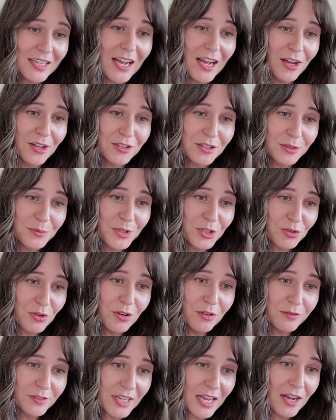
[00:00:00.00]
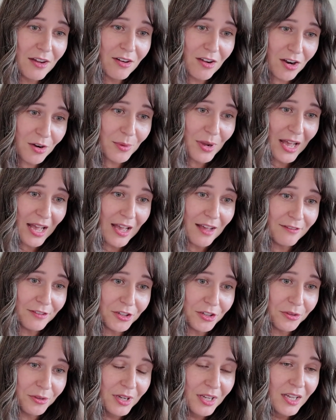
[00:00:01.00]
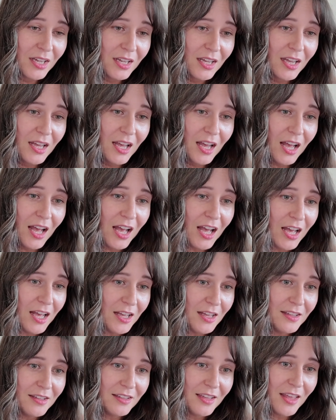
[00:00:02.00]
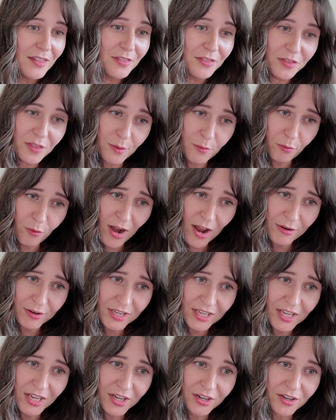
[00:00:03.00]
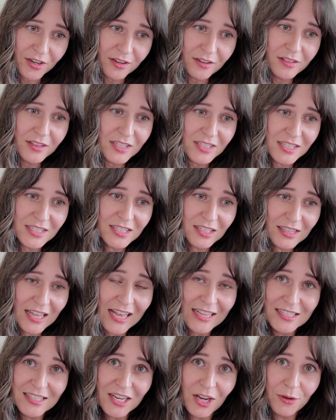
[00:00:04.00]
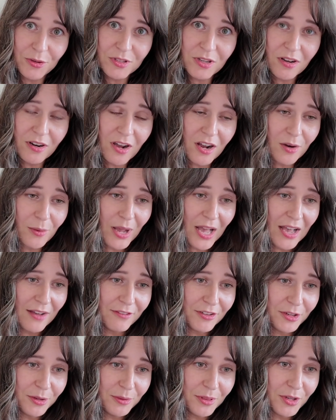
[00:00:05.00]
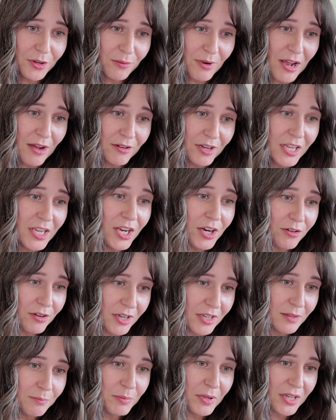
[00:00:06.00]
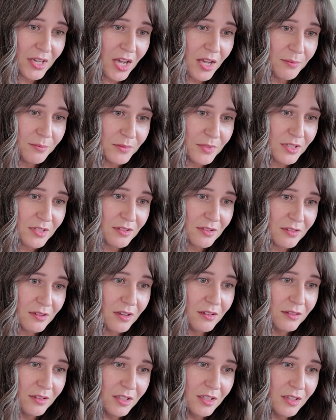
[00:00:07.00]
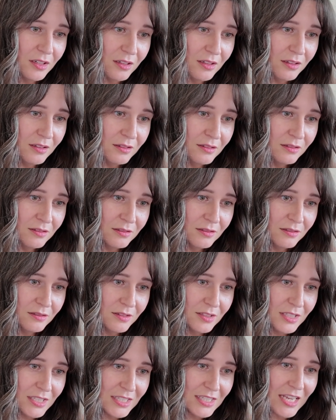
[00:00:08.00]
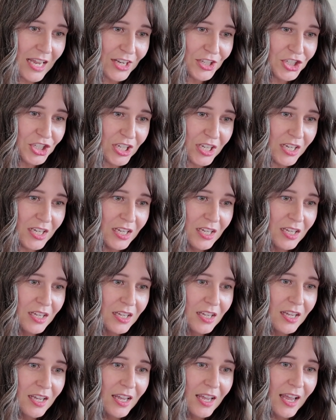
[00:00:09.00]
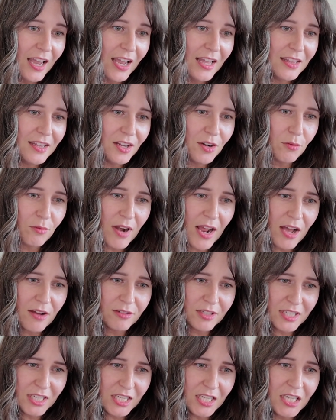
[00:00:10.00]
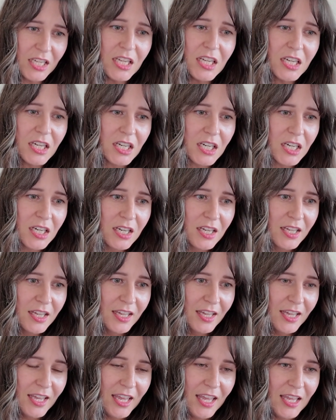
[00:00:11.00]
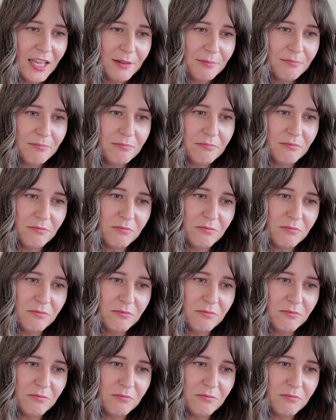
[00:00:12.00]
down. So we drove down Ottawa Avenue, and around here, this is the last house on Ottawa Avenue, and then around here it becomes a little sketchy, and then around here it